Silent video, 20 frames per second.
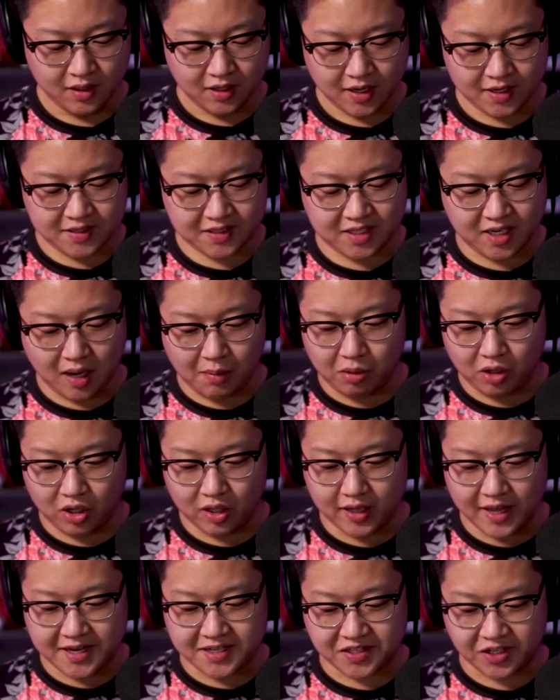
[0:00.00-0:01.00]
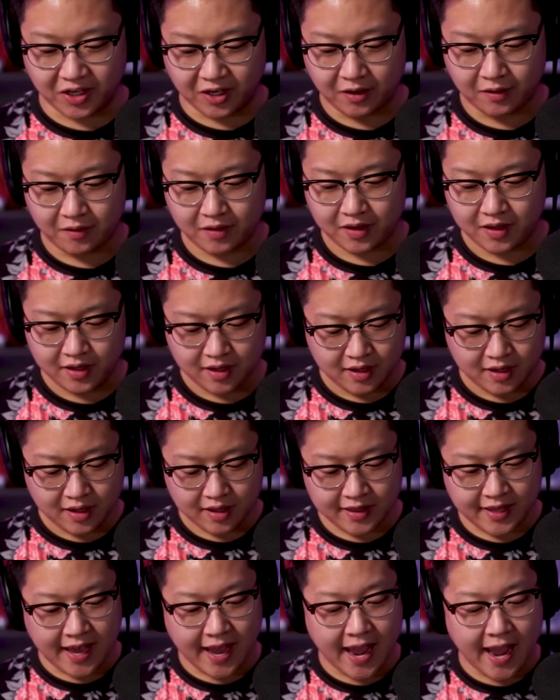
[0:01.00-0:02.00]
It's double elixir.
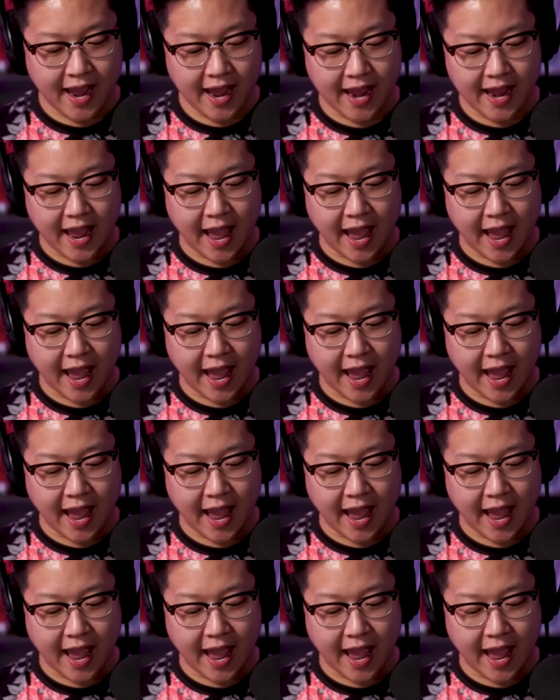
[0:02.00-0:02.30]
They